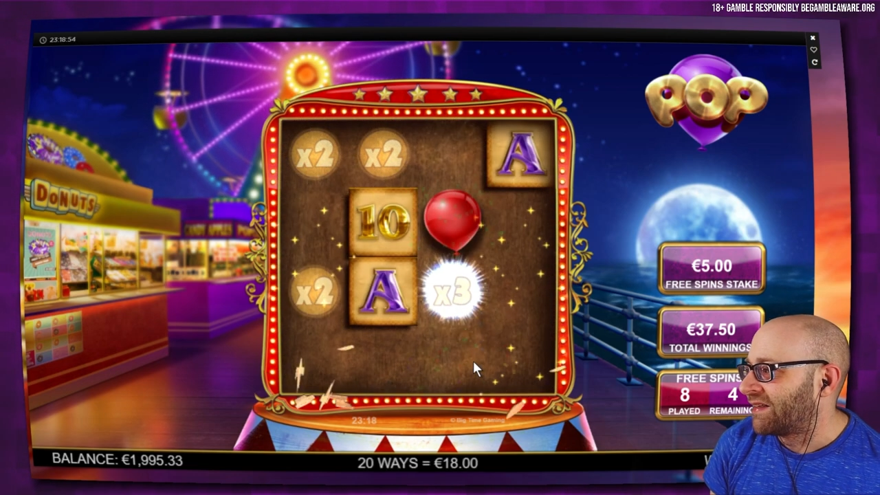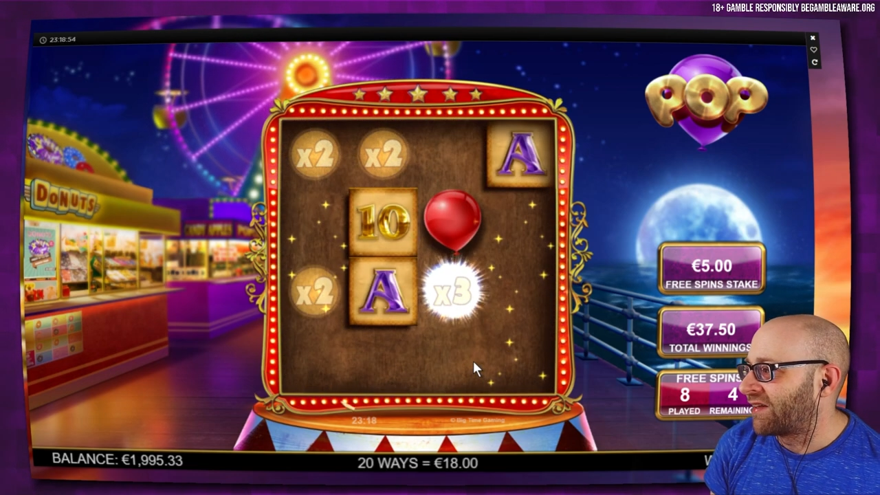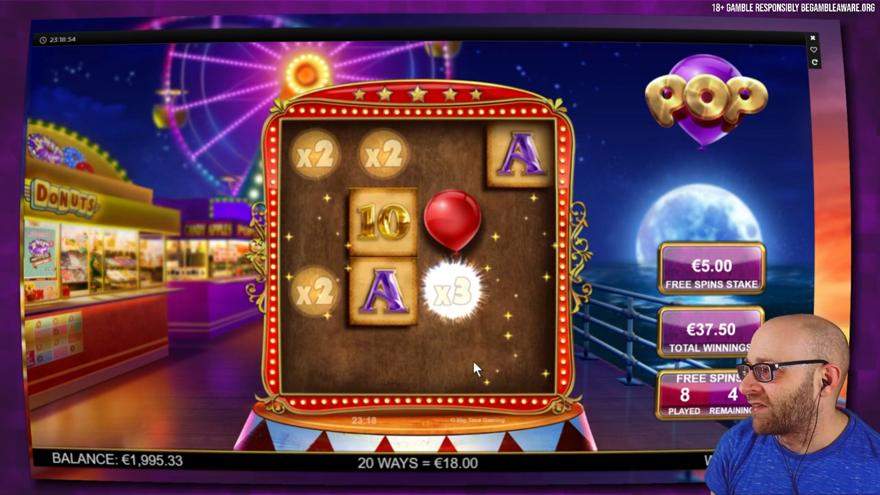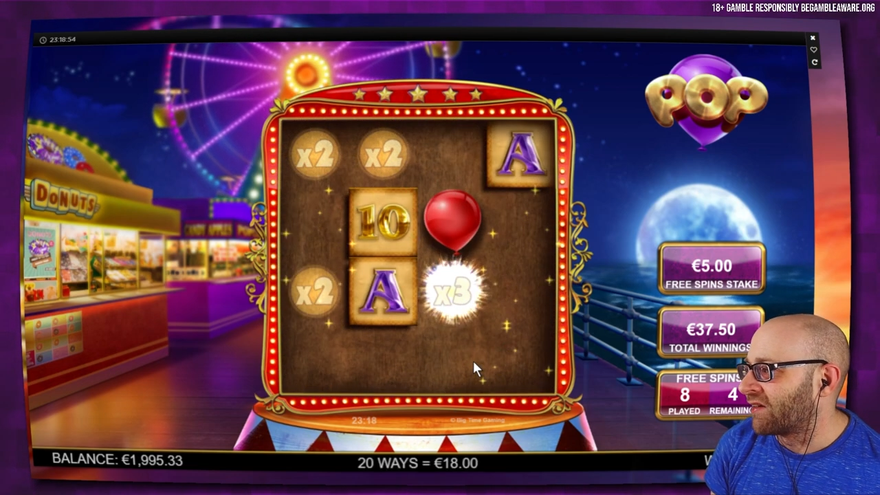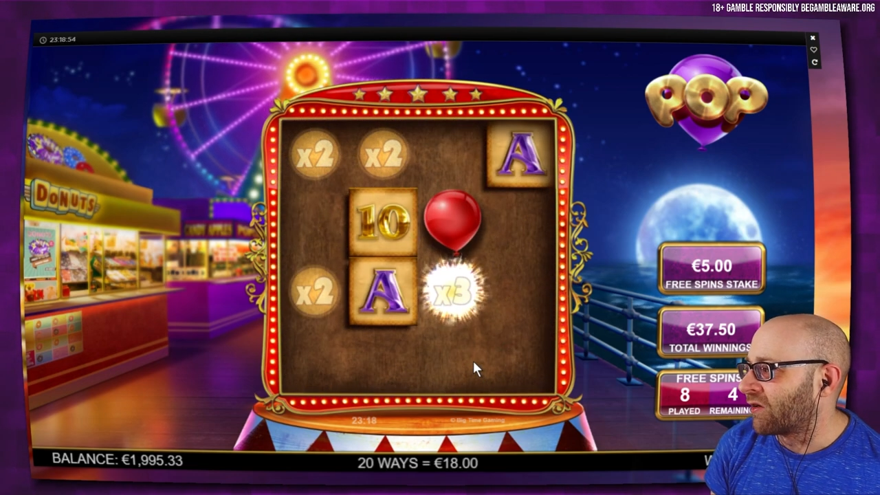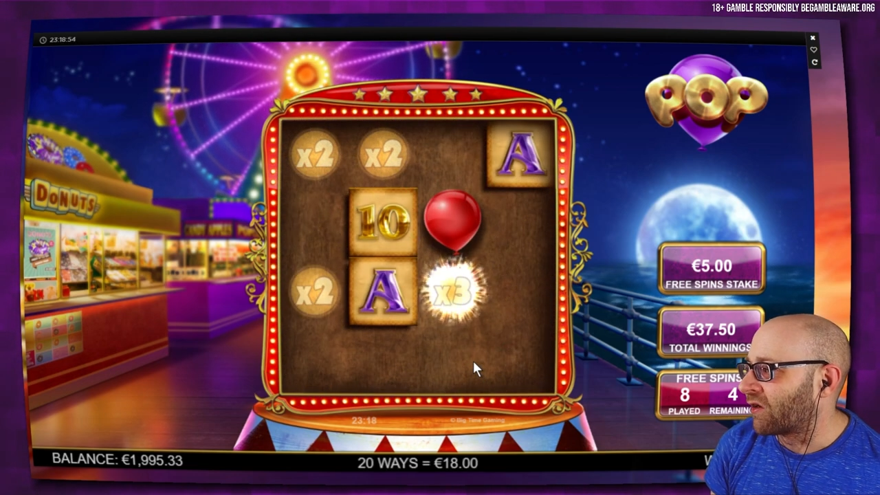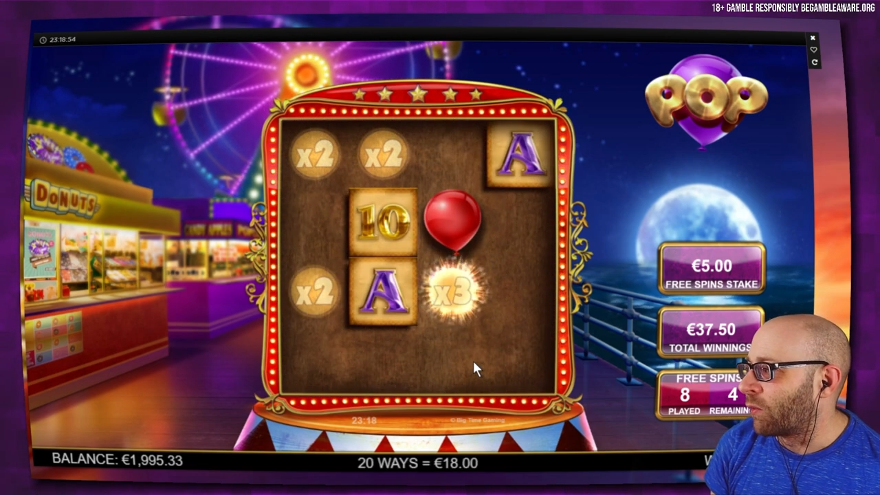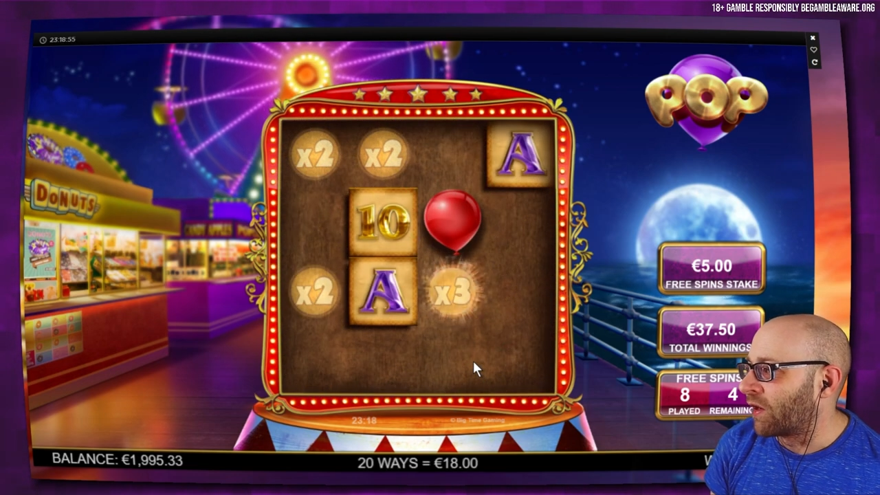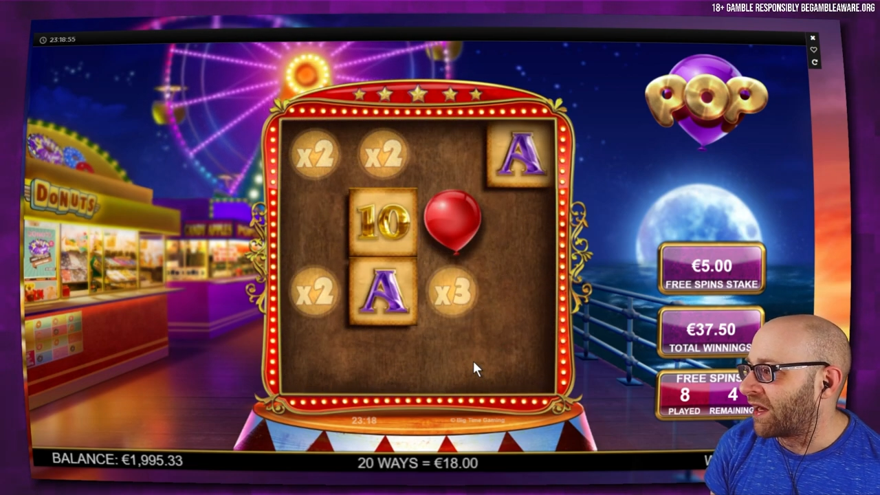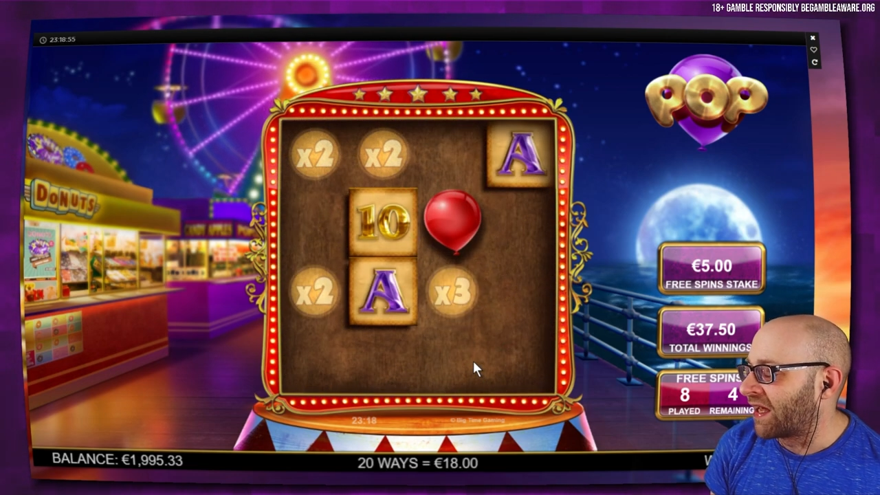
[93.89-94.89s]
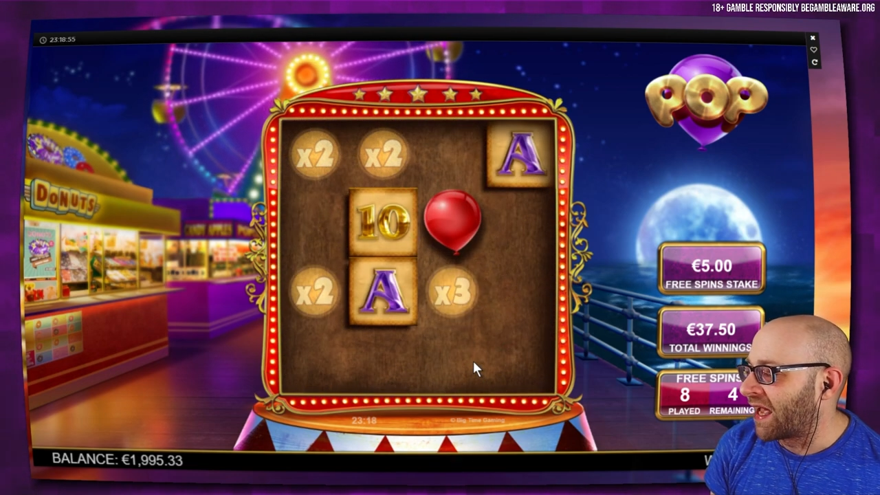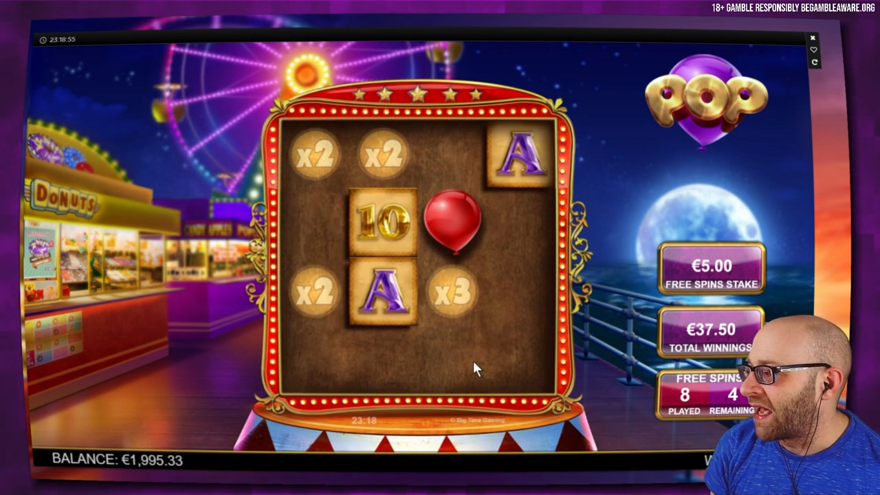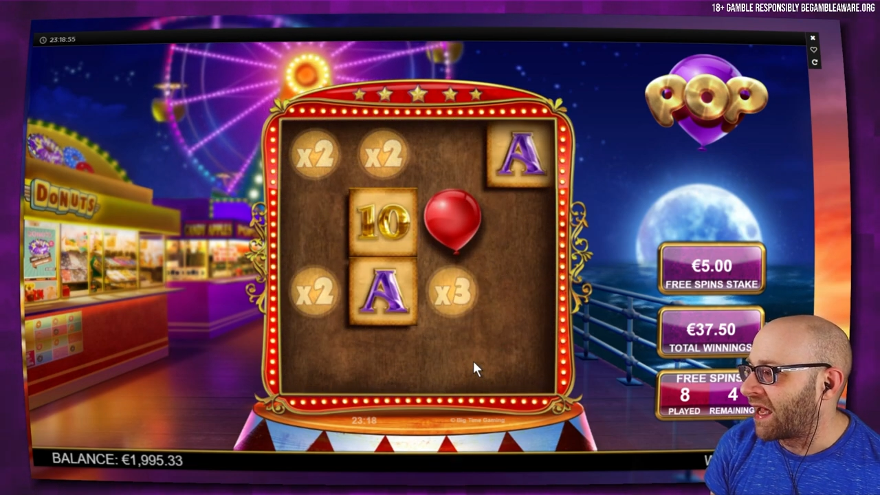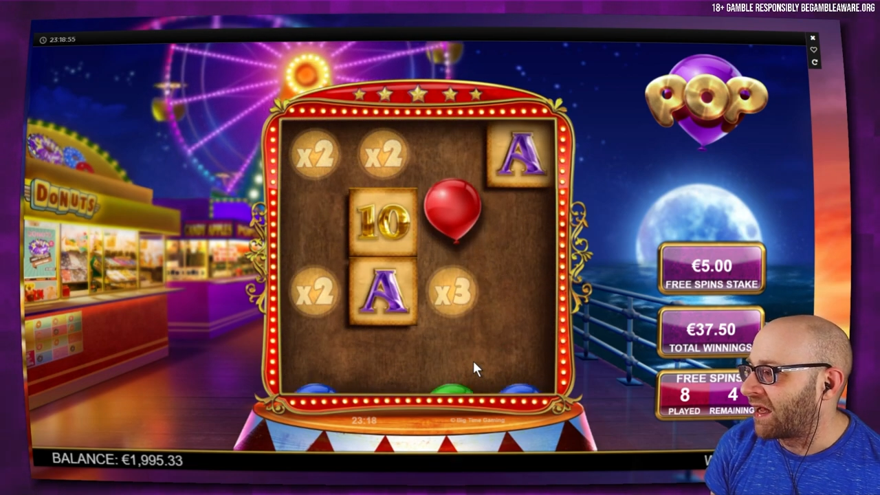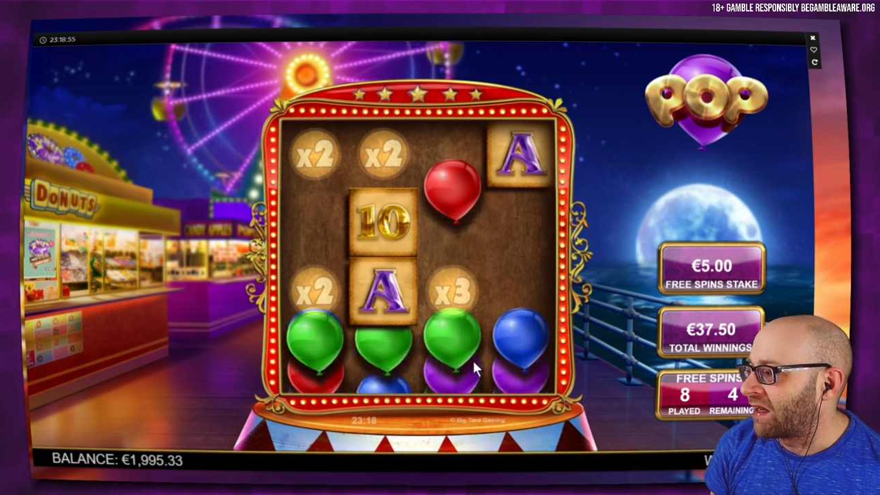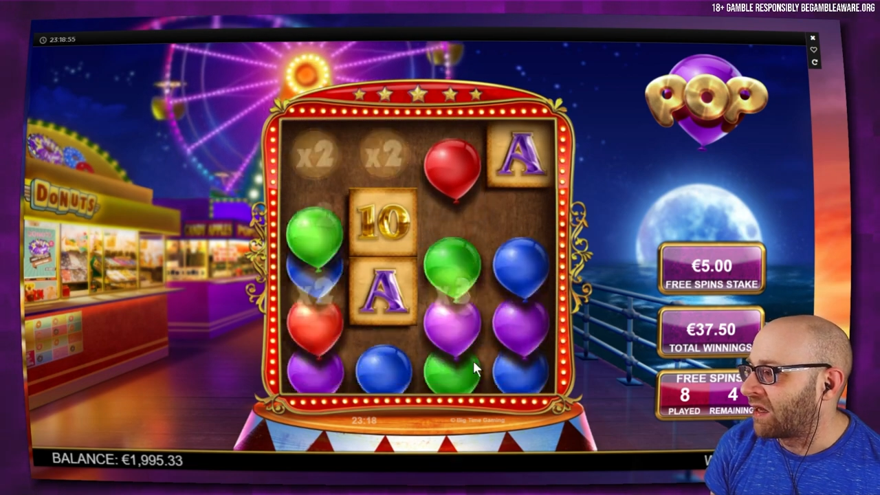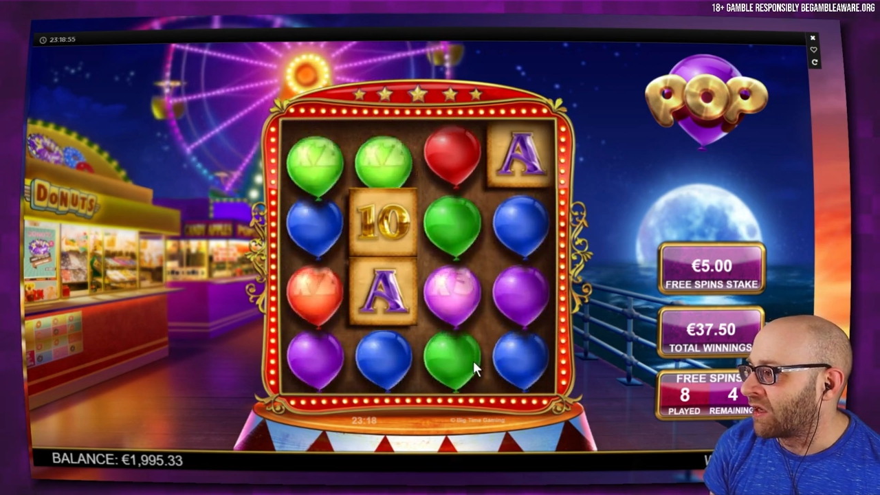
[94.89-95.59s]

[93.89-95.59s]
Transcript: Doesn't look like we're going to get